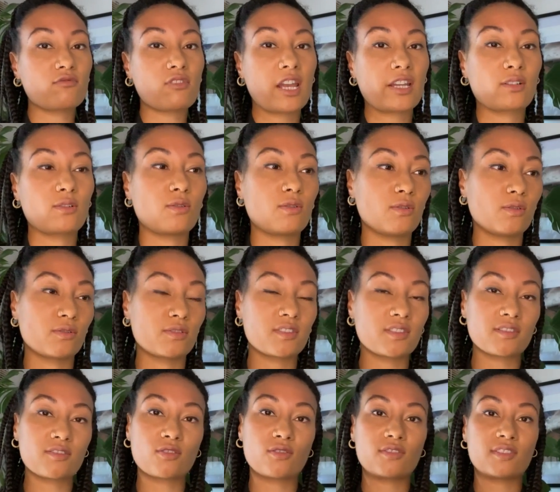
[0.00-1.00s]
records
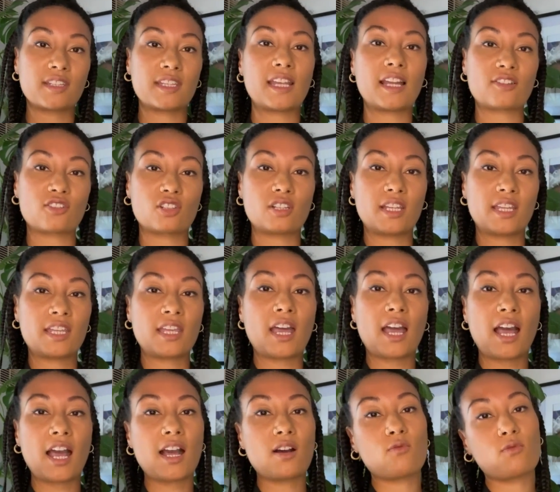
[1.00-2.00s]
to see actually
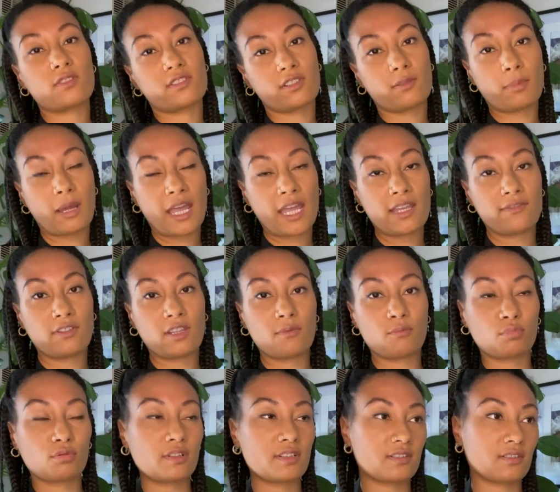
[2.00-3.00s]
how was the behaviour in
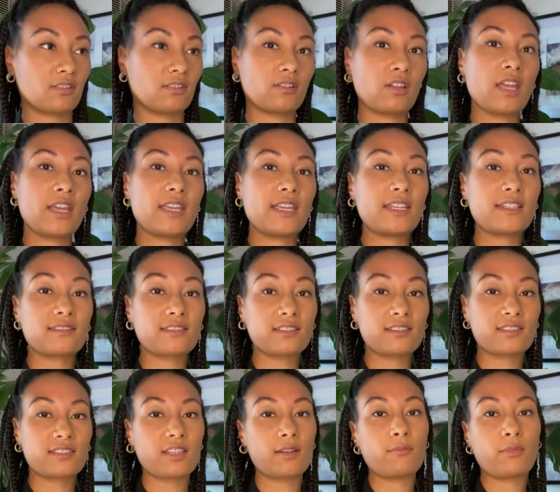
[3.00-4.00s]
prison? Is this
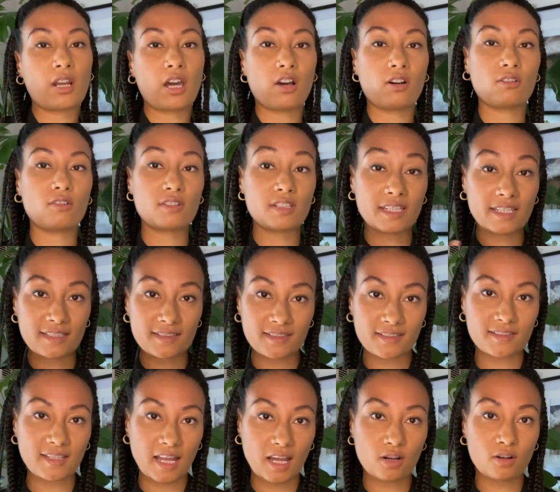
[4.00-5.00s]
similar or is
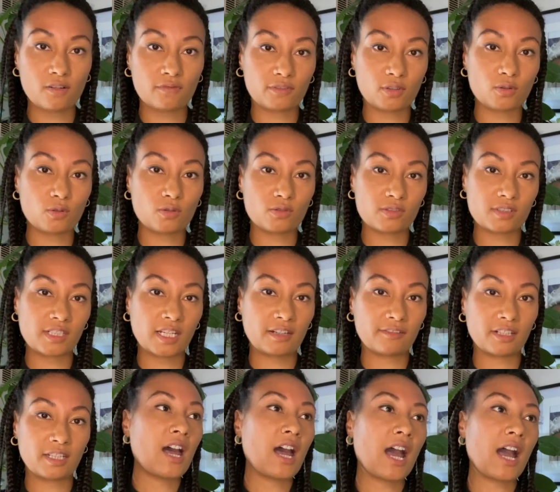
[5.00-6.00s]
this out of the
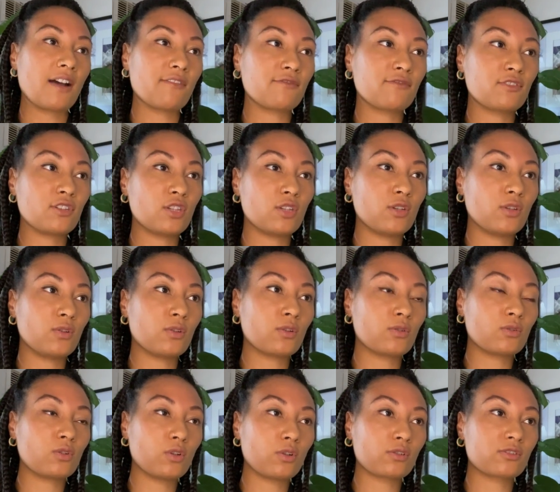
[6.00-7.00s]
ordinary? Have you
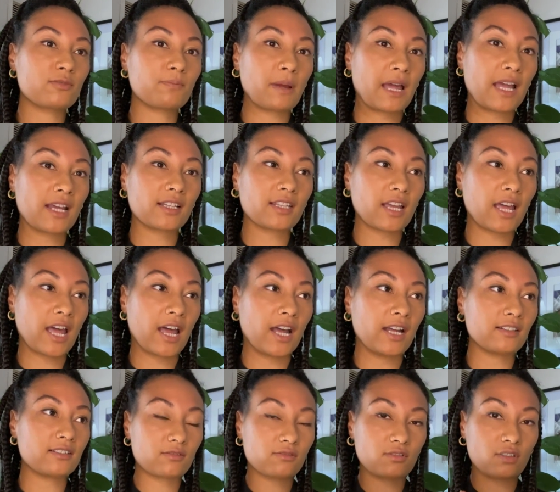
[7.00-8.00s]
looked back at,
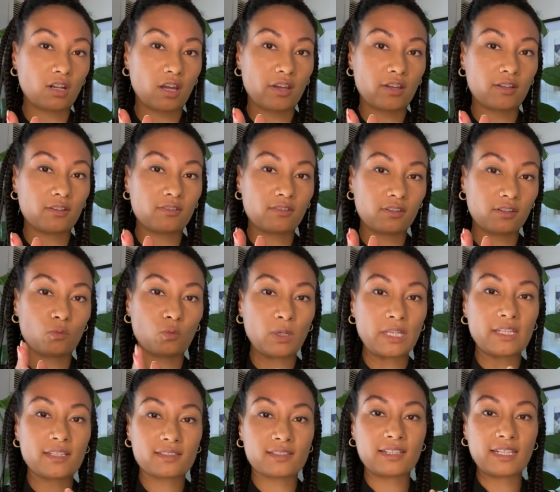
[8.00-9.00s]
the
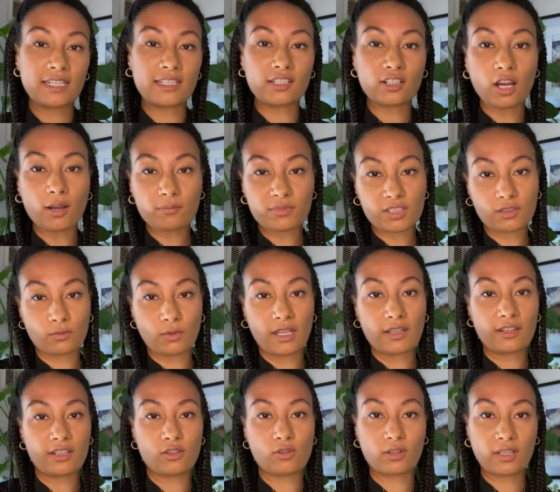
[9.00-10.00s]
weeks leading up to it
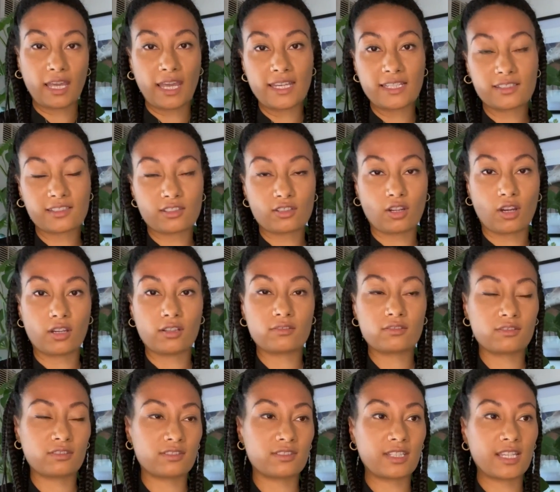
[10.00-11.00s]
in your case notes
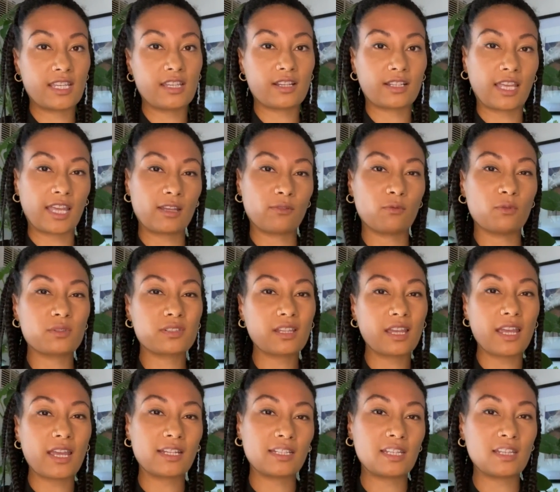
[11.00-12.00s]
to see, okay, was there
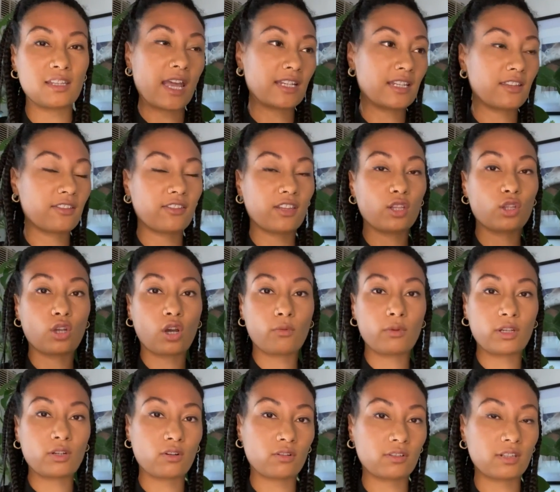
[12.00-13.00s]
anything
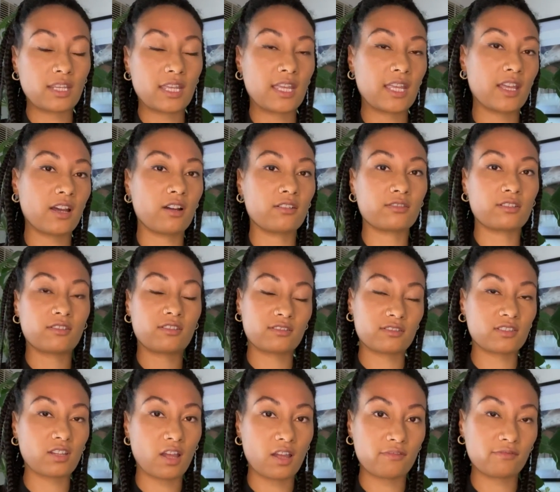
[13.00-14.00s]
going on here under the
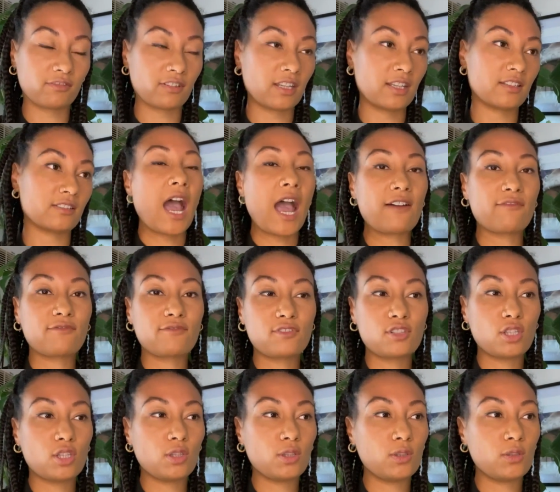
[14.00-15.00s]
surface? Have
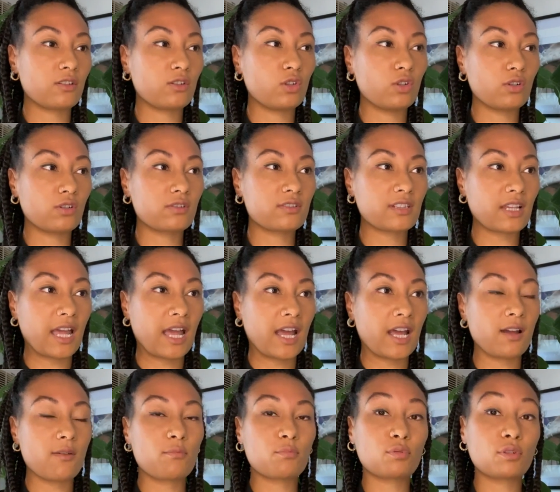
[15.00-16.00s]
you looked at
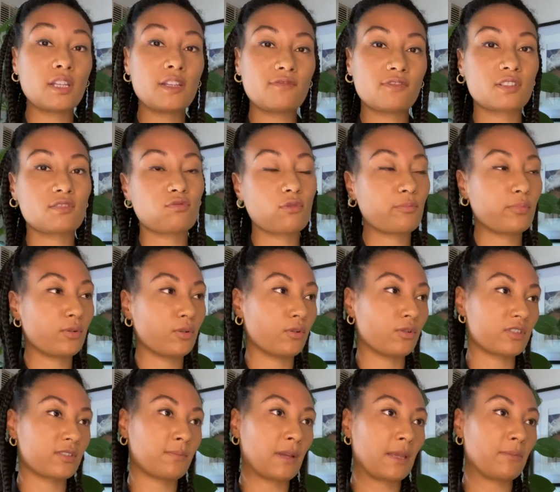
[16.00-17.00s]
previous
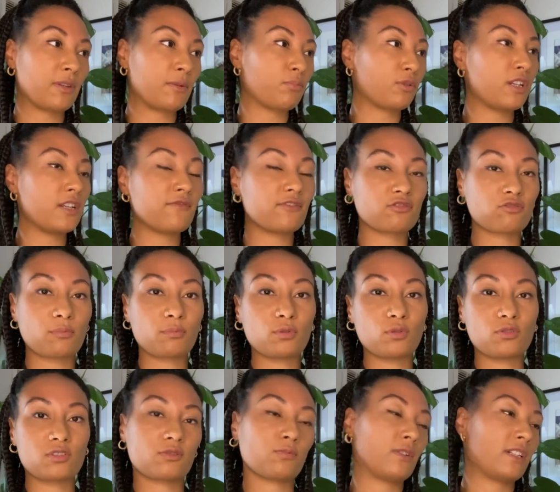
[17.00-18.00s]
reports, maybe previous
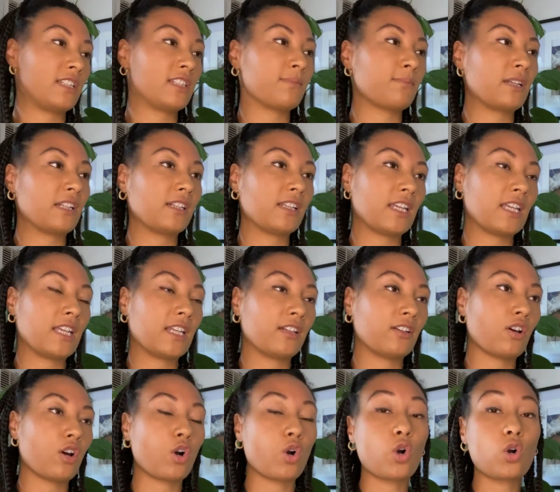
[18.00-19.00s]
reports when he's been in
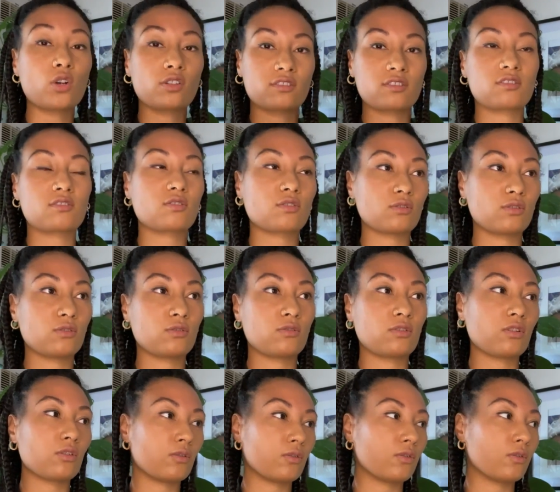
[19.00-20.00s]
a hostel
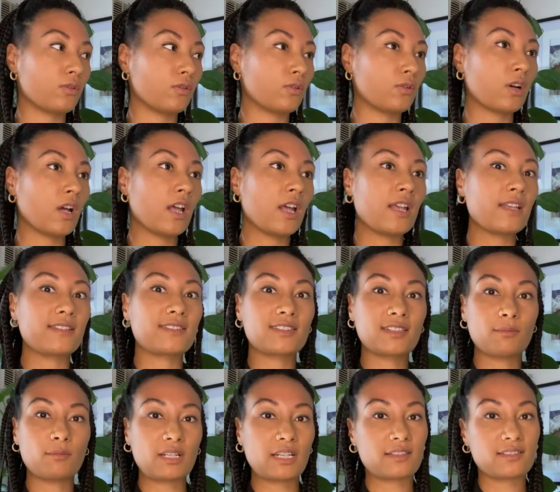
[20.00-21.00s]
or
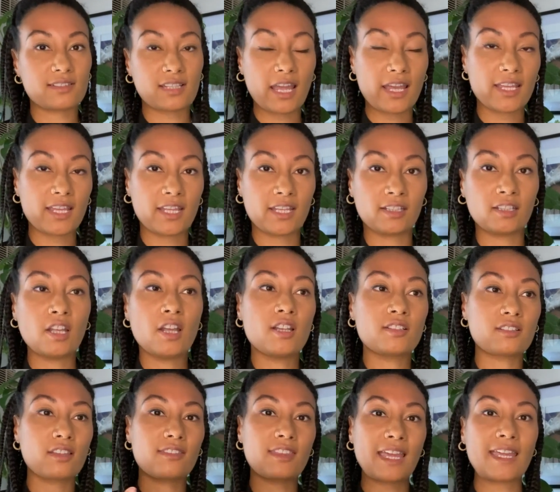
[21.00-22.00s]
similar setting?
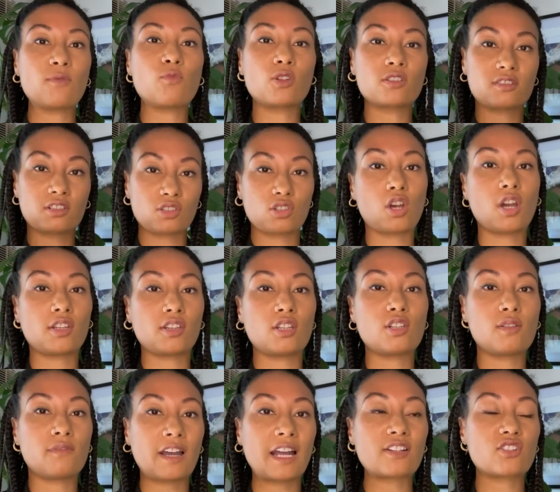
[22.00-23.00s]
So they want to know that
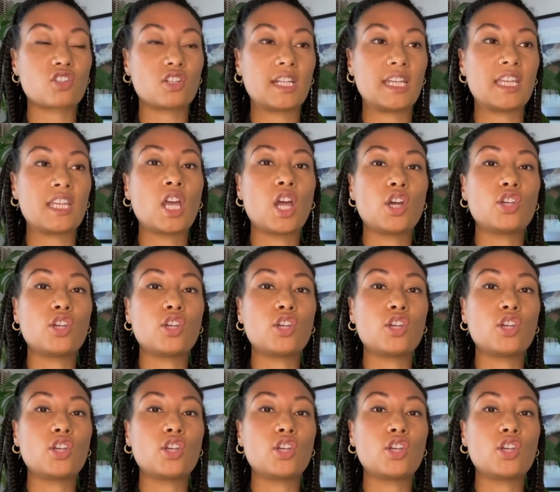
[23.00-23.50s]
you've actually